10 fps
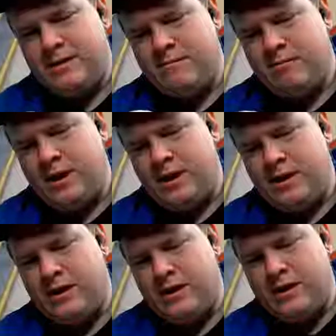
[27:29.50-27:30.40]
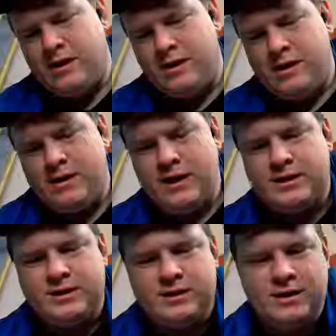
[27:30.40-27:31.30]
But
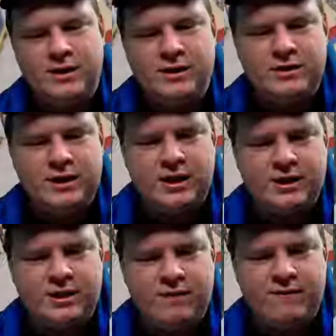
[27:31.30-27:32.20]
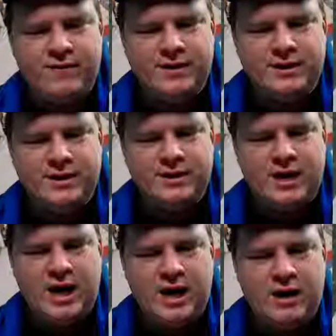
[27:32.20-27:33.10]
it looks like that's how it fits in his
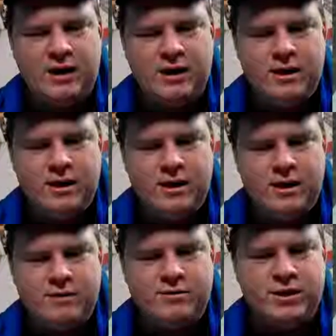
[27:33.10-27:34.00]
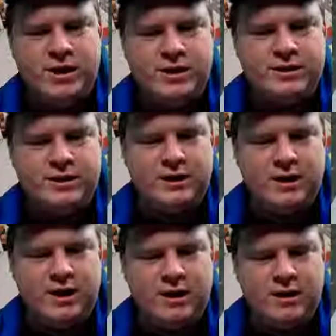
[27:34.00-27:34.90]
hand. I'm trying to see
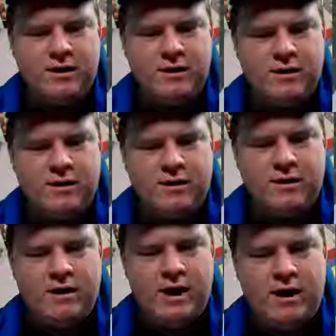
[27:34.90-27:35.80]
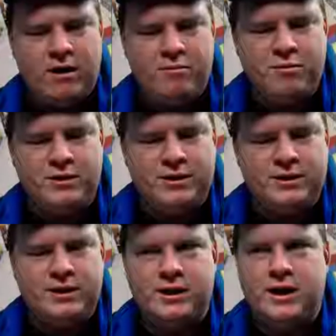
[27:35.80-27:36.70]
here how to put
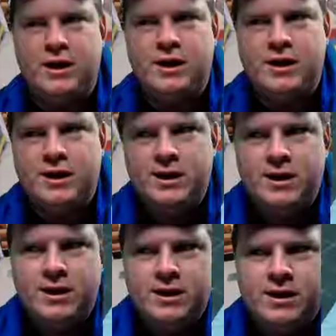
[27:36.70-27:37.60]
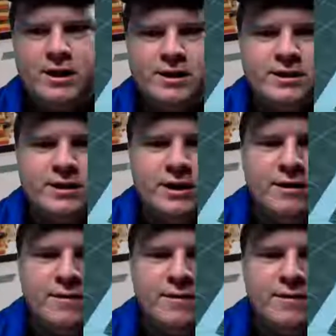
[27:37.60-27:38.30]
this in there. Let's see.